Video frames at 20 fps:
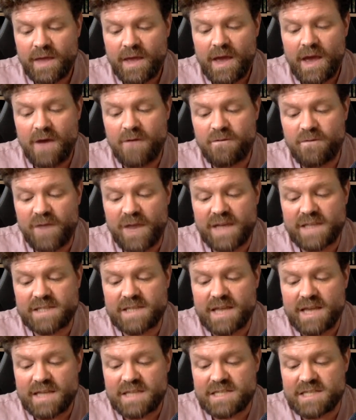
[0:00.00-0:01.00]
Her face
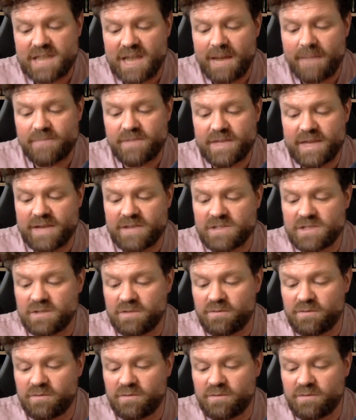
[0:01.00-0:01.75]
slammed against the